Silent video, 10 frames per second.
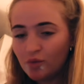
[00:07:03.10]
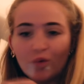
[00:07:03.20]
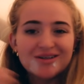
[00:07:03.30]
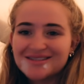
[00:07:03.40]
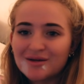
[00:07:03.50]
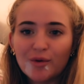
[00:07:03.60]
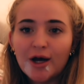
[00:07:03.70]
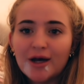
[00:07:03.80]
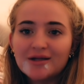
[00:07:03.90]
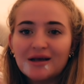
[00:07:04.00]
what's the
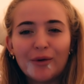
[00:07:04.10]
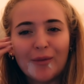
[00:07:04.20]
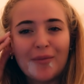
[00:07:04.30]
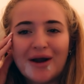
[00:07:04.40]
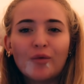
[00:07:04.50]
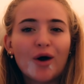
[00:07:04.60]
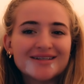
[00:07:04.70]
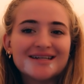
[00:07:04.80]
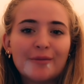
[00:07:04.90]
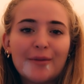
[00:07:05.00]
word, when my brain
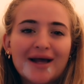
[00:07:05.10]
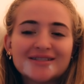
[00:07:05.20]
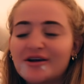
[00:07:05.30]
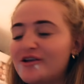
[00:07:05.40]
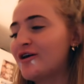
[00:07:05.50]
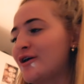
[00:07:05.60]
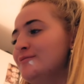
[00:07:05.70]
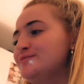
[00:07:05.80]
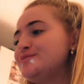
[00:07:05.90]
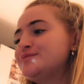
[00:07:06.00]
works a little bit better, you know.
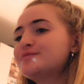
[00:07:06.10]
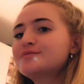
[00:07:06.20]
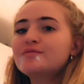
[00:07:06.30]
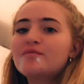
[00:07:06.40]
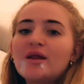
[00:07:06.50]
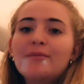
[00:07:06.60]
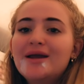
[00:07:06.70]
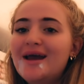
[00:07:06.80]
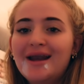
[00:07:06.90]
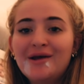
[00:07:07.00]

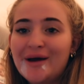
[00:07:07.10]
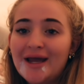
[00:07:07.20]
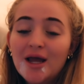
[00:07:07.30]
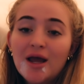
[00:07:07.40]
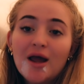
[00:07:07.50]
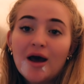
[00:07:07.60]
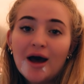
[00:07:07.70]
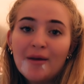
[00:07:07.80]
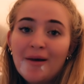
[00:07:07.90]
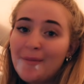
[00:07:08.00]
But yeah, anyway,
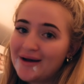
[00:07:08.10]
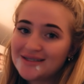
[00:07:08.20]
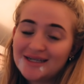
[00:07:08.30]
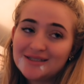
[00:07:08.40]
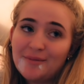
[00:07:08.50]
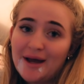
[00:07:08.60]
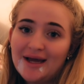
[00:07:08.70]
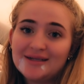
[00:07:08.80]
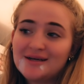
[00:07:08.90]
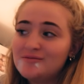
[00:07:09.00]
I'm about to head to
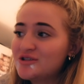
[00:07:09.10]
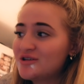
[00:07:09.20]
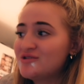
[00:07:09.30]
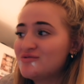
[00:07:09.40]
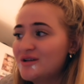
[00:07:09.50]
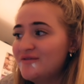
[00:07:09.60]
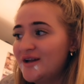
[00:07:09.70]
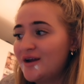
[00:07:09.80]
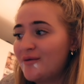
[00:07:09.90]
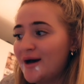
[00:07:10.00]
bed. I'm just gonna sort this
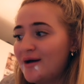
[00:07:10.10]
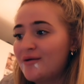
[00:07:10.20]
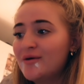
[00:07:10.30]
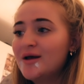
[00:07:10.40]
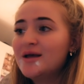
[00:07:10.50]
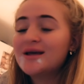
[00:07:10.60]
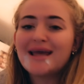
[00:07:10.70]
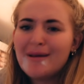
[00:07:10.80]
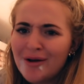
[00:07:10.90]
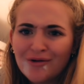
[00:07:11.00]
video out,
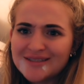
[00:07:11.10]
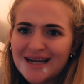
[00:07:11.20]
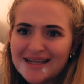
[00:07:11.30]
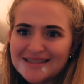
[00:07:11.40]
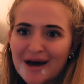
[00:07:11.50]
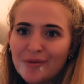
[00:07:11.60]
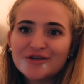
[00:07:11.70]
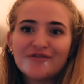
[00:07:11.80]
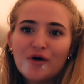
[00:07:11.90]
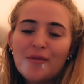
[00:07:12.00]
get my contact lens out,
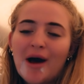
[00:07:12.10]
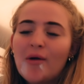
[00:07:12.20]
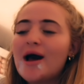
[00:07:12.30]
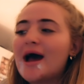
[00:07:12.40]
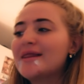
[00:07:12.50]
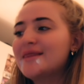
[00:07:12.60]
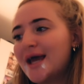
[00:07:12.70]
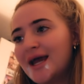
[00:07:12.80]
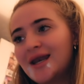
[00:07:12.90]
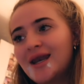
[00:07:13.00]
which I forgot about, and
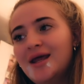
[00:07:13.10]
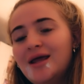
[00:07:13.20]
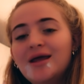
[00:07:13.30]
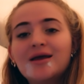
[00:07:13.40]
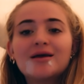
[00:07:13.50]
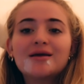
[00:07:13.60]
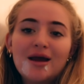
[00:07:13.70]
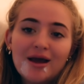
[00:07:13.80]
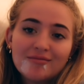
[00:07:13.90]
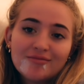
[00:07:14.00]
then
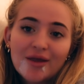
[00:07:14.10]
yeah,